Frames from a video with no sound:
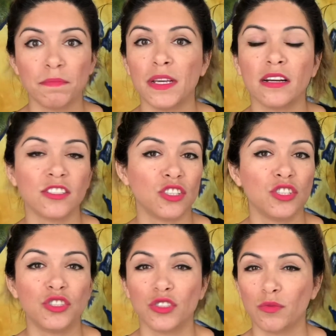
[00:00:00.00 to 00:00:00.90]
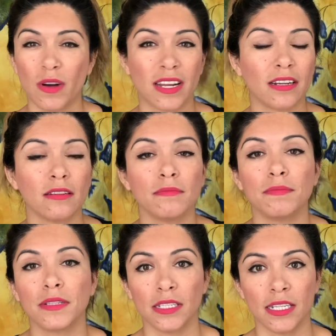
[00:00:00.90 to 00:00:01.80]
because you just want to
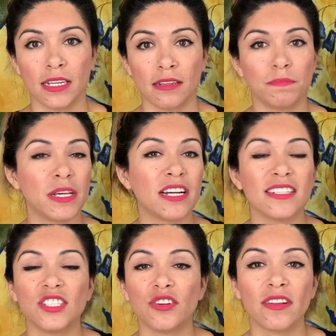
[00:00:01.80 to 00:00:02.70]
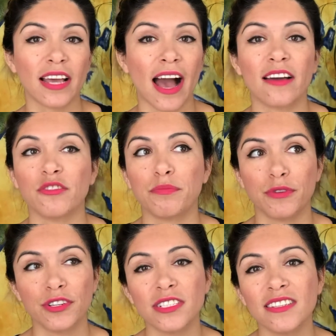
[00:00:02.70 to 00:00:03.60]
complete it, because you're the kind of
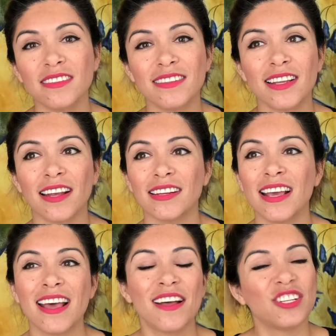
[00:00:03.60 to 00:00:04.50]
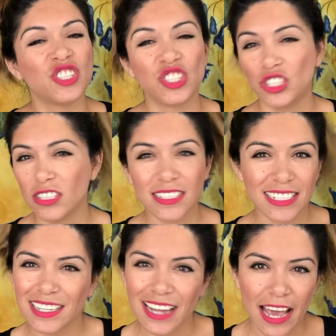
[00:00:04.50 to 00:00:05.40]
person that doesn't
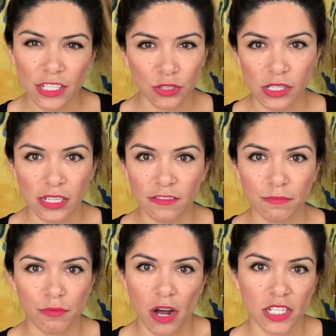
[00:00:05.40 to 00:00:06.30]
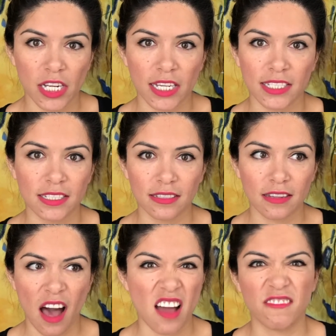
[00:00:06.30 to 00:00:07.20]
like to leave projects
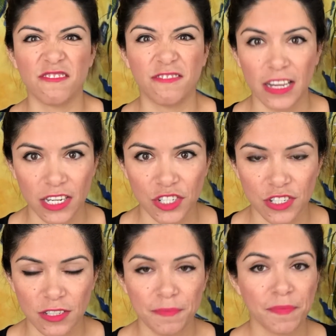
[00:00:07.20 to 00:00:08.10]
unfinished.